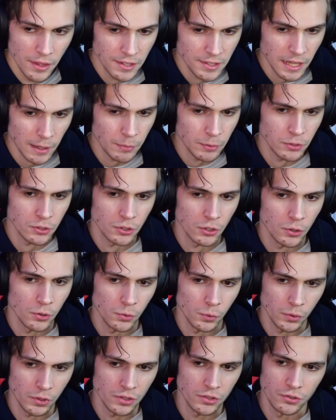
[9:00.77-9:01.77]
this
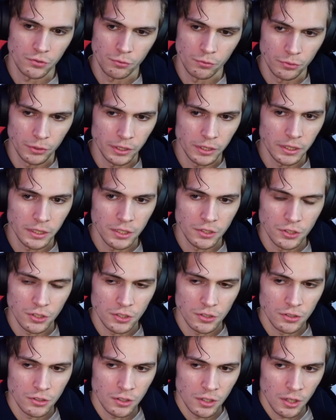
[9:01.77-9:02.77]
episode was really
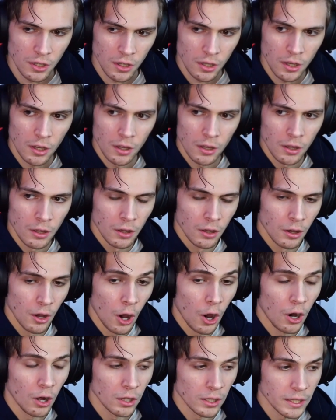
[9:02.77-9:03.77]
just
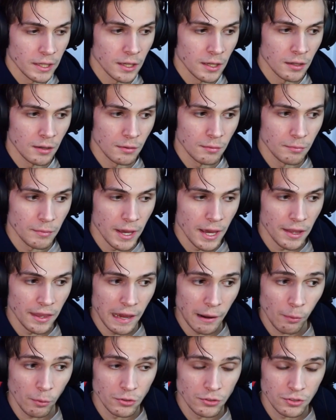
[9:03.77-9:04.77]
all in, man.
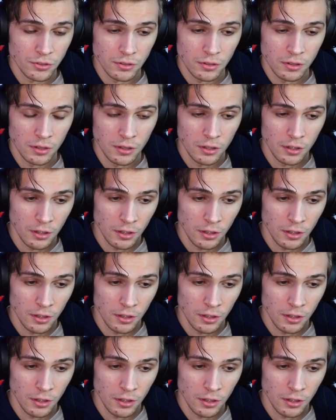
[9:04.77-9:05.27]
That is